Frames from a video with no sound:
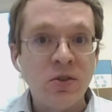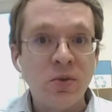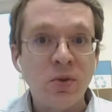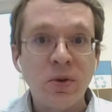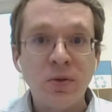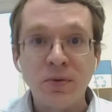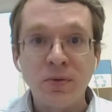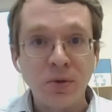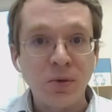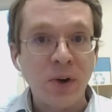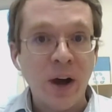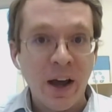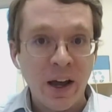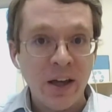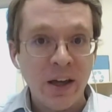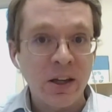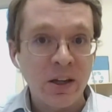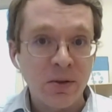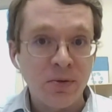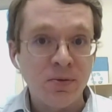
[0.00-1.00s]
into a
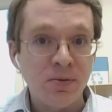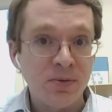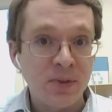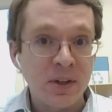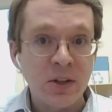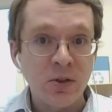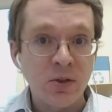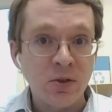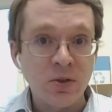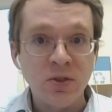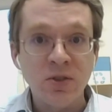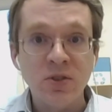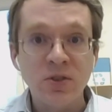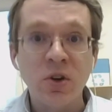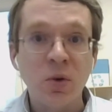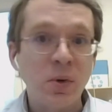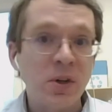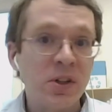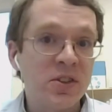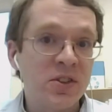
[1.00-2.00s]
variety of fields.
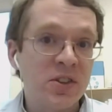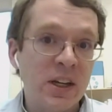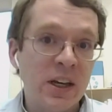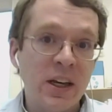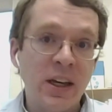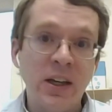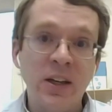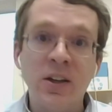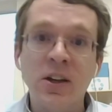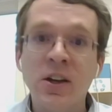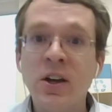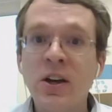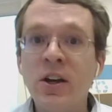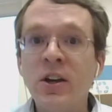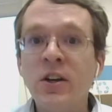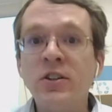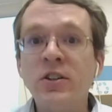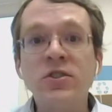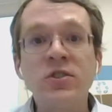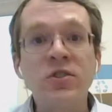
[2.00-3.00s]
So we're seeing
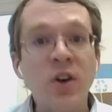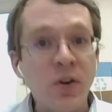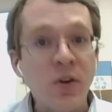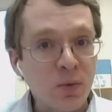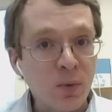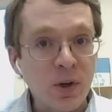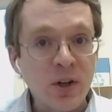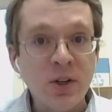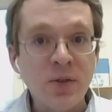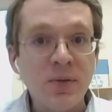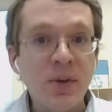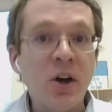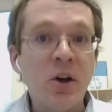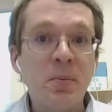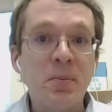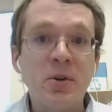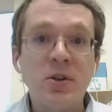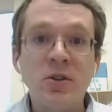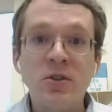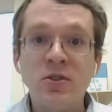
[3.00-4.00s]
software
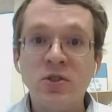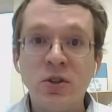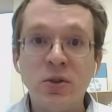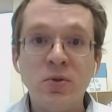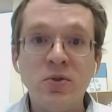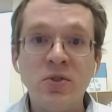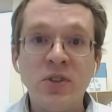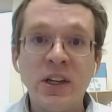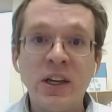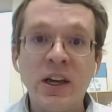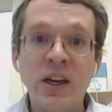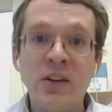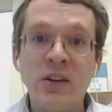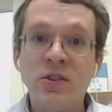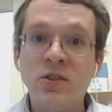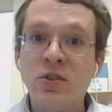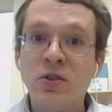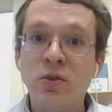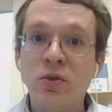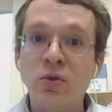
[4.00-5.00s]
developers using it
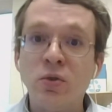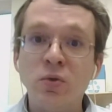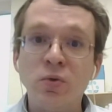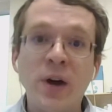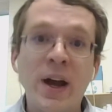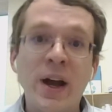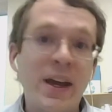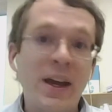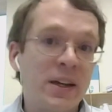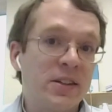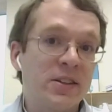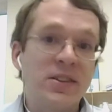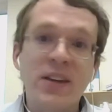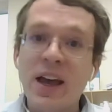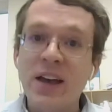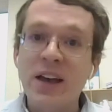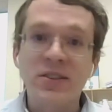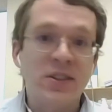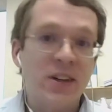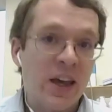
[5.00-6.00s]
to write
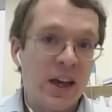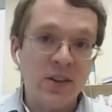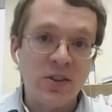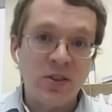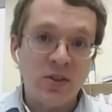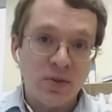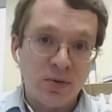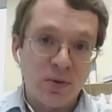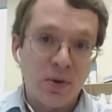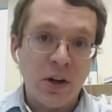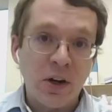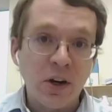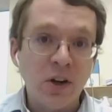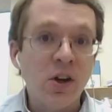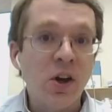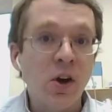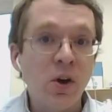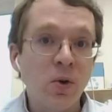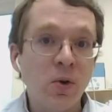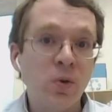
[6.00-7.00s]
test cases for their
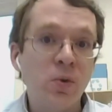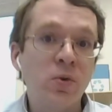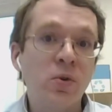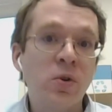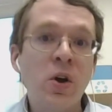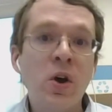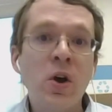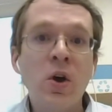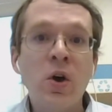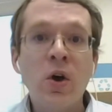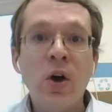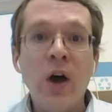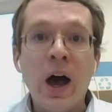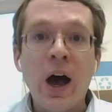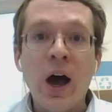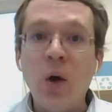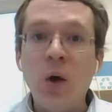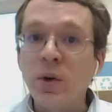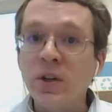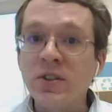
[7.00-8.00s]
code.
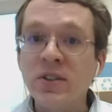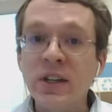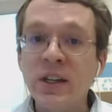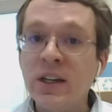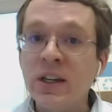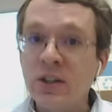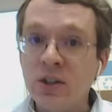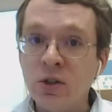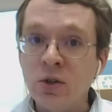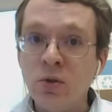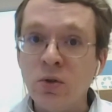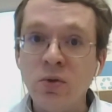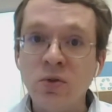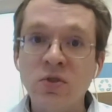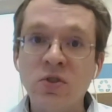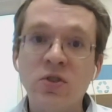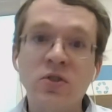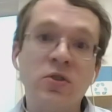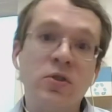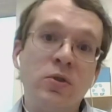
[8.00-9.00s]
Uh, we're seeing it
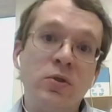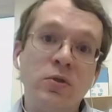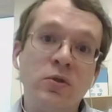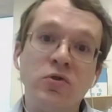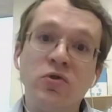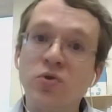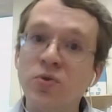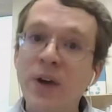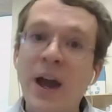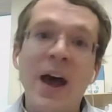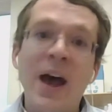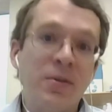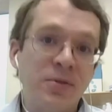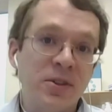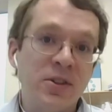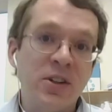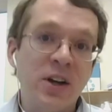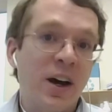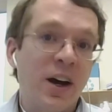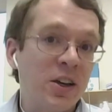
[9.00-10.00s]
used to
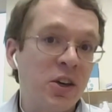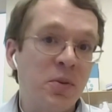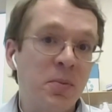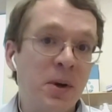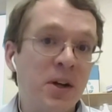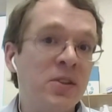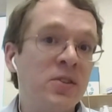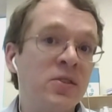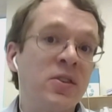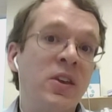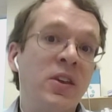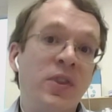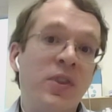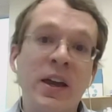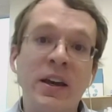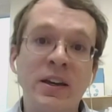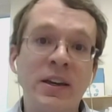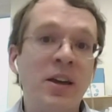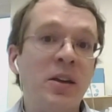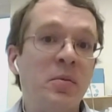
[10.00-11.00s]
draft documents that
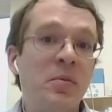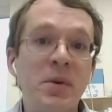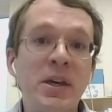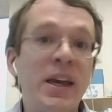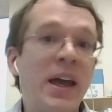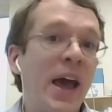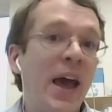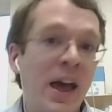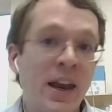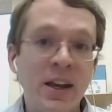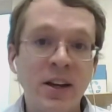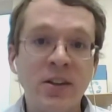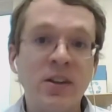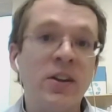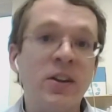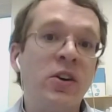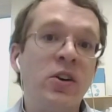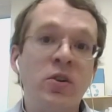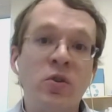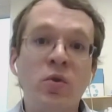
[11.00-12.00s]
then can be
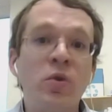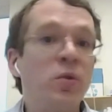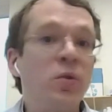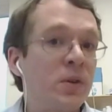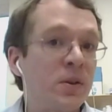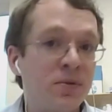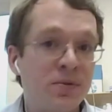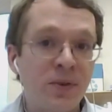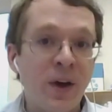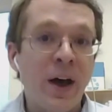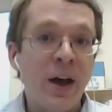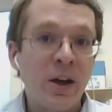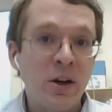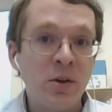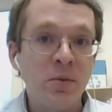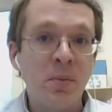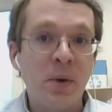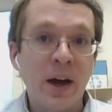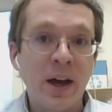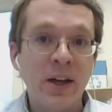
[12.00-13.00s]
edited or
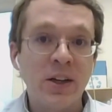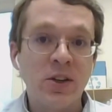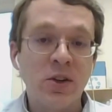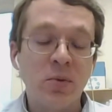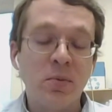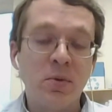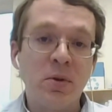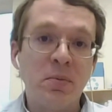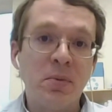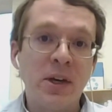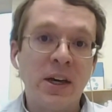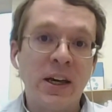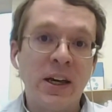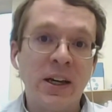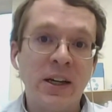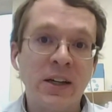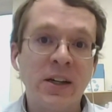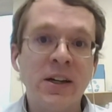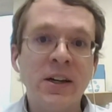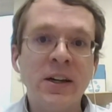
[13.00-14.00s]
refined by a human
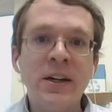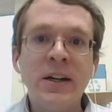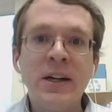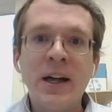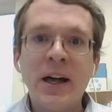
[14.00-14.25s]
being.